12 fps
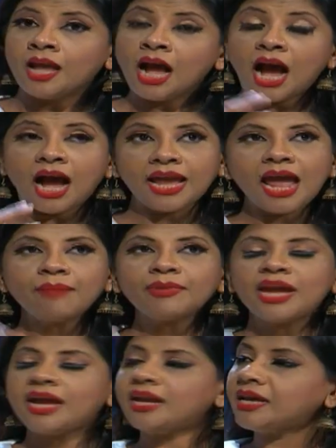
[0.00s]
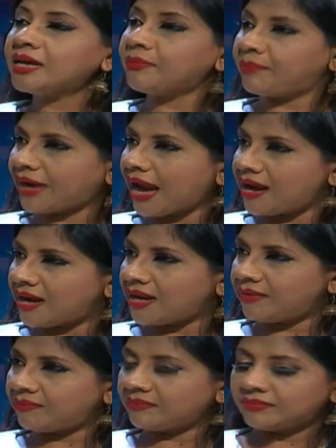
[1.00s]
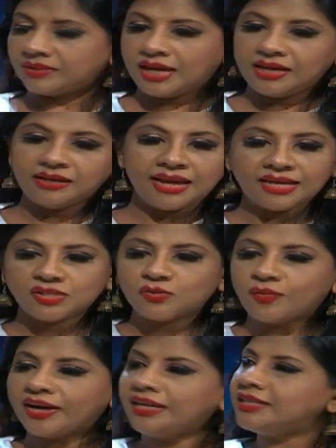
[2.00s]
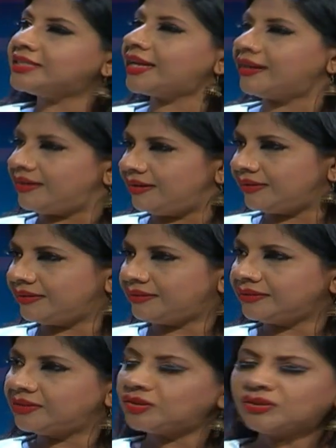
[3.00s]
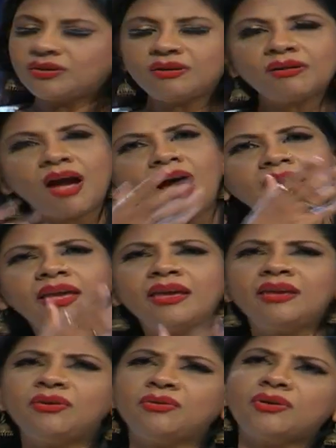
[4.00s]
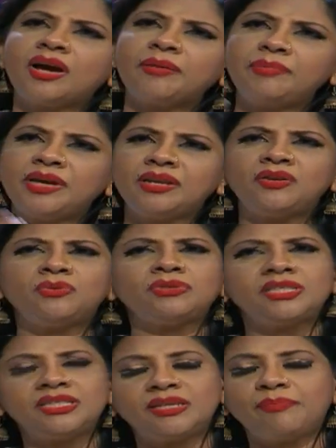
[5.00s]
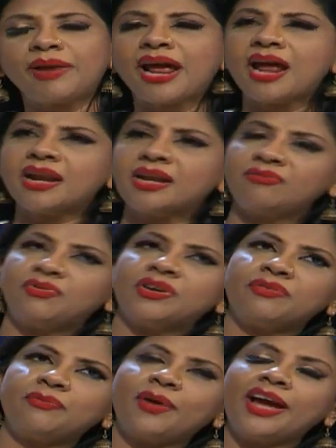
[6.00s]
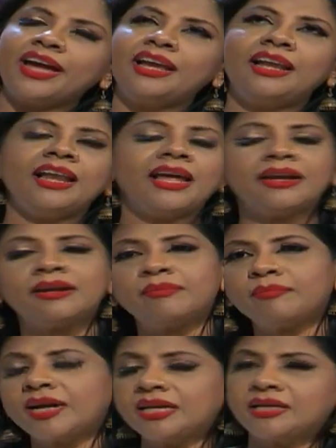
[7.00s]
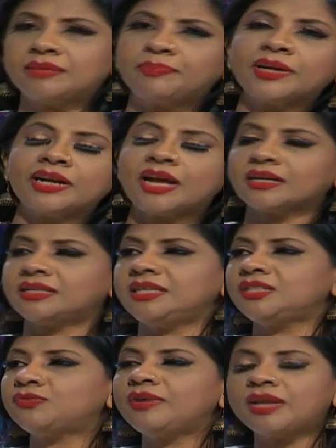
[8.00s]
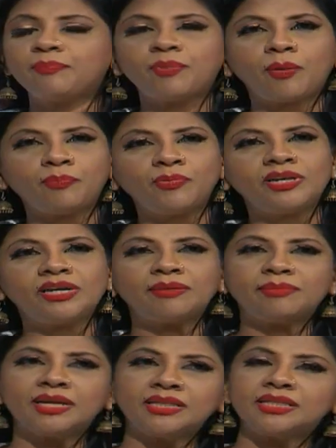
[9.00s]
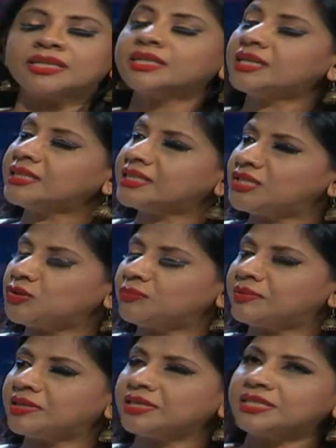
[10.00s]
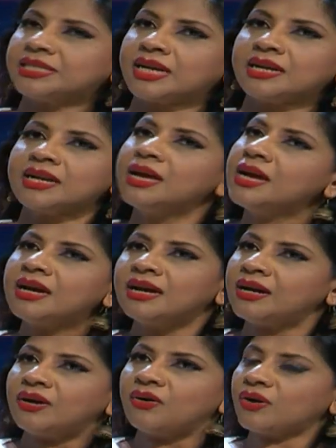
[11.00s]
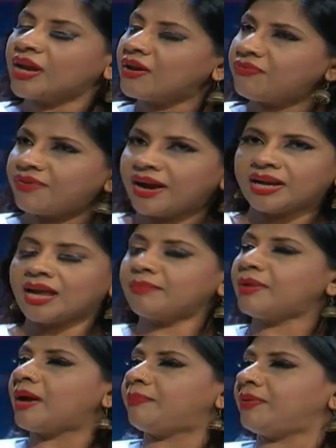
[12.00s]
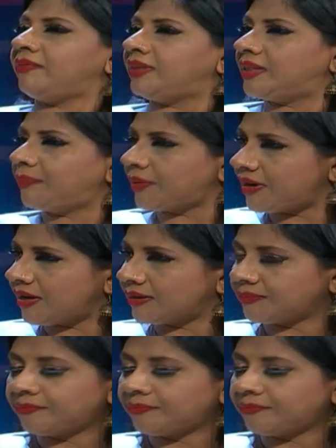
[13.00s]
I am gaining a brand name like XYZ. So I've been using the brand name for a while and my product is very popular among the consumers, and okay, fine, I'm happy with the product.